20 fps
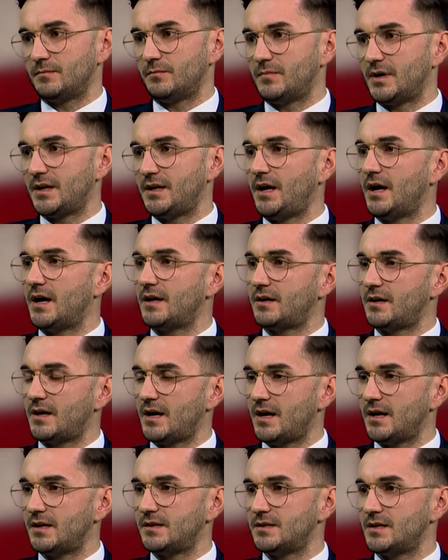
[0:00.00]
but the other
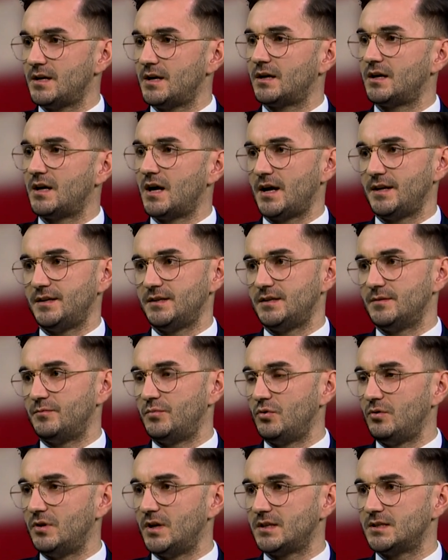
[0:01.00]
hand guided the
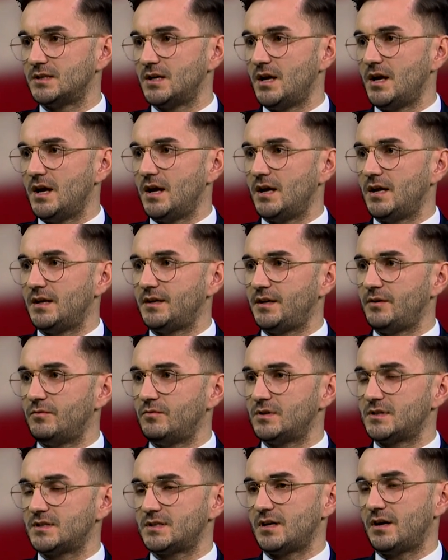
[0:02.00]
bullet. And he
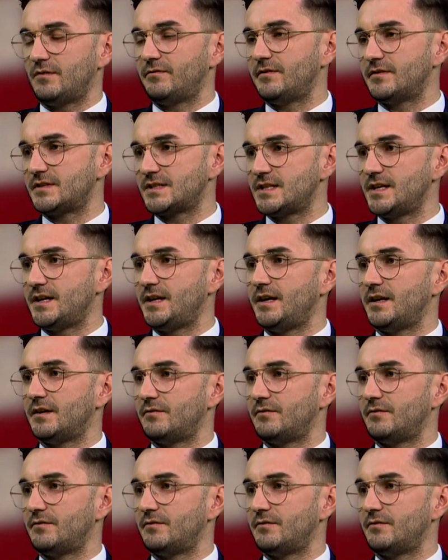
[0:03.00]
was obviously